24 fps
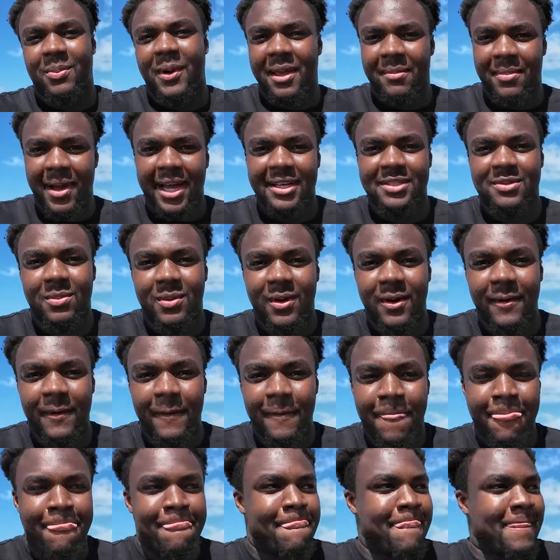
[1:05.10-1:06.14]
play basketball.
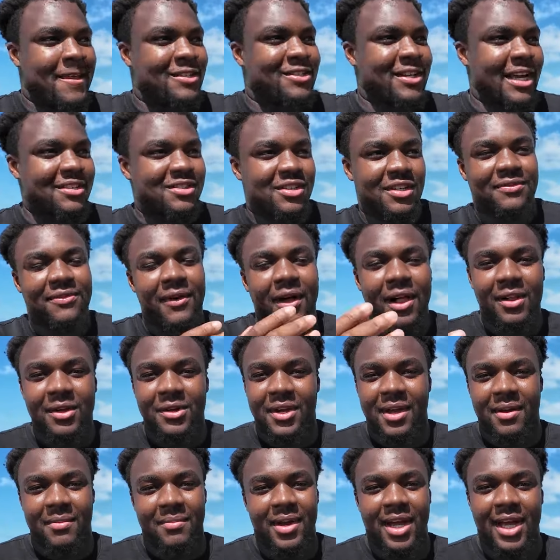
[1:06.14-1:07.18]
So I just followed
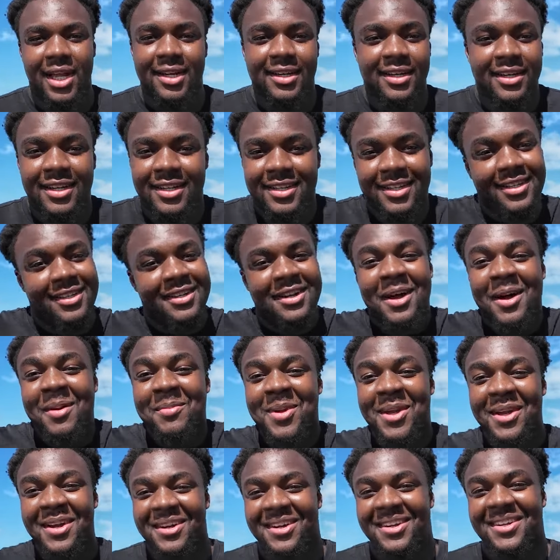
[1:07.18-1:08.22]
him, and now
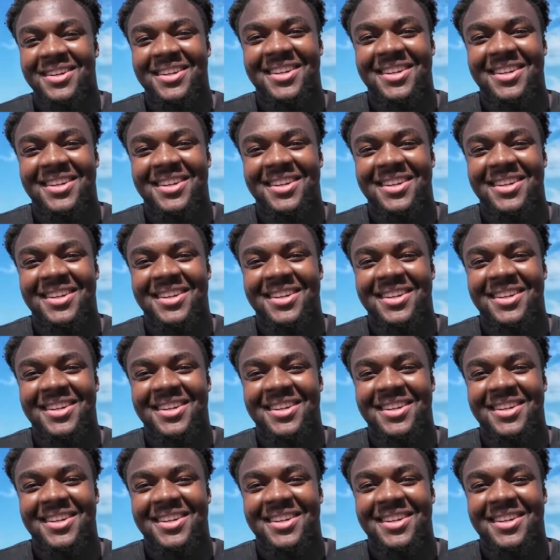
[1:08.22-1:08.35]
I'm here.